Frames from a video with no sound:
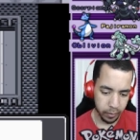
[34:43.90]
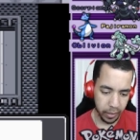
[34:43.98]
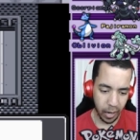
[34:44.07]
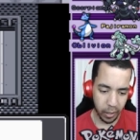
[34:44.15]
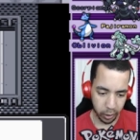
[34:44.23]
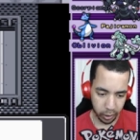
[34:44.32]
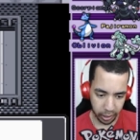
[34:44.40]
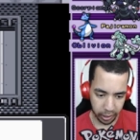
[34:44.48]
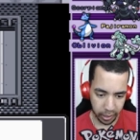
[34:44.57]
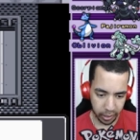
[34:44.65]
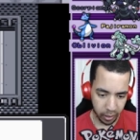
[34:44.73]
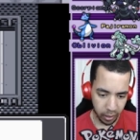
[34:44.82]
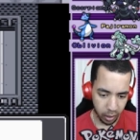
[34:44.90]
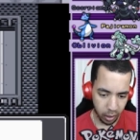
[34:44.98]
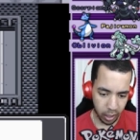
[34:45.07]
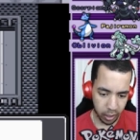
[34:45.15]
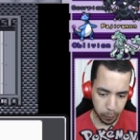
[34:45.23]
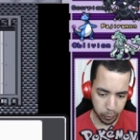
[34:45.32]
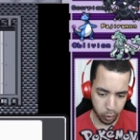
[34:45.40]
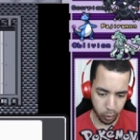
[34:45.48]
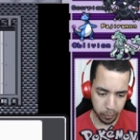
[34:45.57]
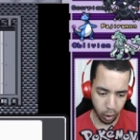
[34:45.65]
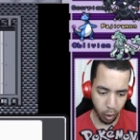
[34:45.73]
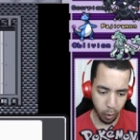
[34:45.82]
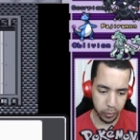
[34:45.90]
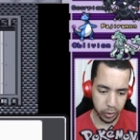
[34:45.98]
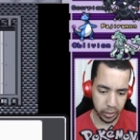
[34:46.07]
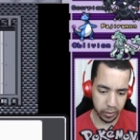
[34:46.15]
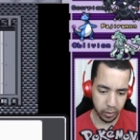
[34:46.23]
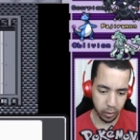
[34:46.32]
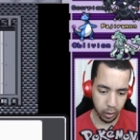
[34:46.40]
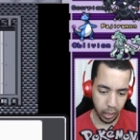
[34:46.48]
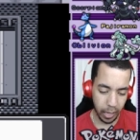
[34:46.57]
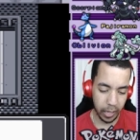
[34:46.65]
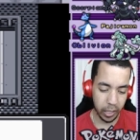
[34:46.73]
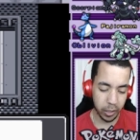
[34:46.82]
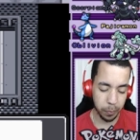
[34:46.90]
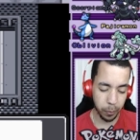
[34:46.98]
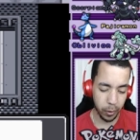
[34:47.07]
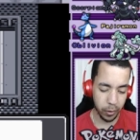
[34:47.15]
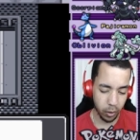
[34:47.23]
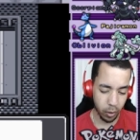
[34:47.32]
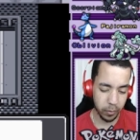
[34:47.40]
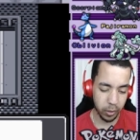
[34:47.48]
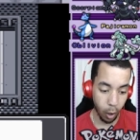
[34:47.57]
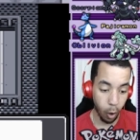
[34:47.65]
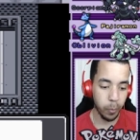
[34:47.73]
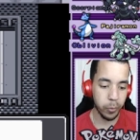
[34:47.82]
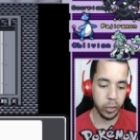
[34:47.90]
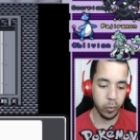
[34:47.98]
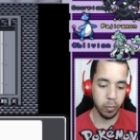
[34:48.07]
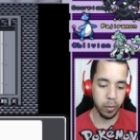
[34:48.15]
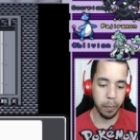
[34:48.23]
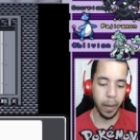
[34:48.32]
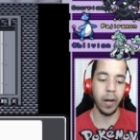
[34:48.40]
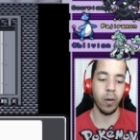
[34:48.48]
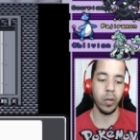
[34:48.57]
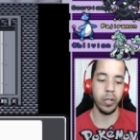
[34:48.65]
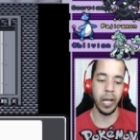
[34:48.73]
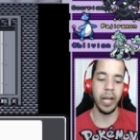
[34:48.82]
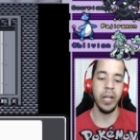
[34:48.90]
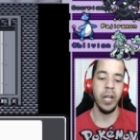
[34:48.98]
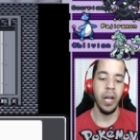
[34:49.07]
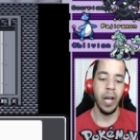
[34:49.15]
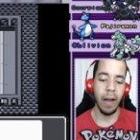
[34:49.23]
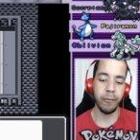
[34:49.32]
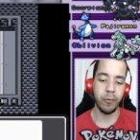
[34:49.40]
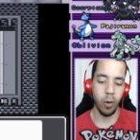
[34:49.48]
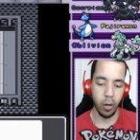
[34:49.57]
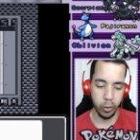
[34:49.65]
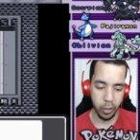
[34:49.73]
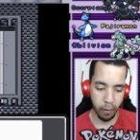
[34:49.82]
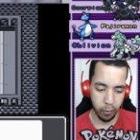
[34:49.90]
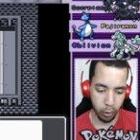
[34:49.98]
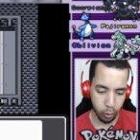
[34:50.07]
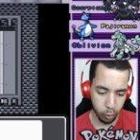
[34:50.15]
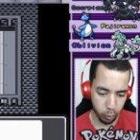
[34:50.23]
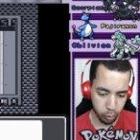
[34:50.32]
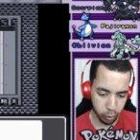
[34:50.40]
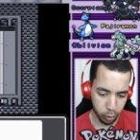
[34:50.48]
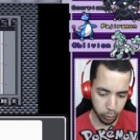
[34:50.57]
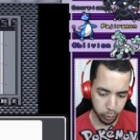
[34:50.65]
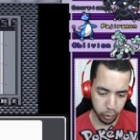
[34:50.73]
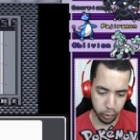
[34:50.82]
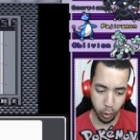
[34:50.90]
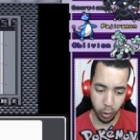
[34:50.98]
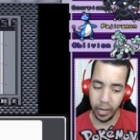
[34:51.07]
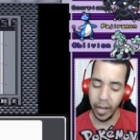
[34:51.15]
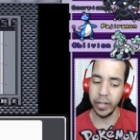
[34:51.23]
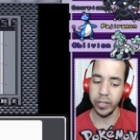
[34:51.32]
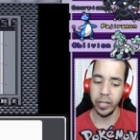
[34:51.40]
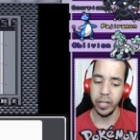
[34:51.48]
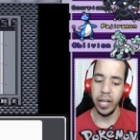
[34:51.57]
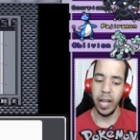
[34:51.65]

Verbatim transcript: Now you're getting it. Let us presume to hope she let us presume to hope she will be back one day. After all, you never know who will stroll through the door next.